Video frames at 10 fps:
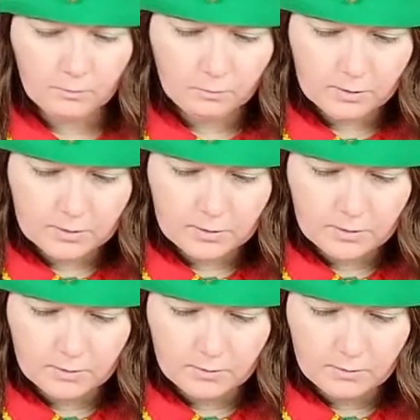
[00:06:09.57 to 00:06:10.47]
One is
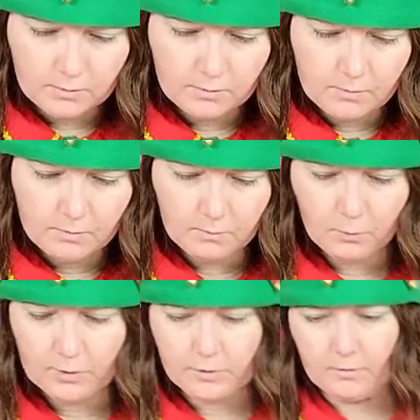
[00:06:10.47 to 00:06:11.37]

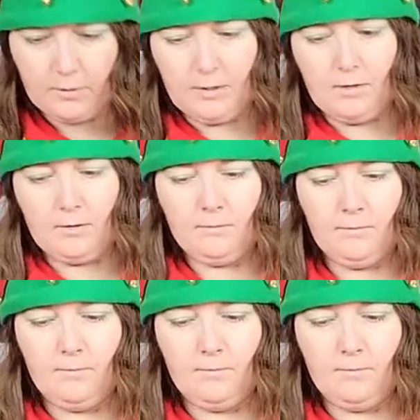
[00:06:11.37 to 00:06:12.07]
moister than the other.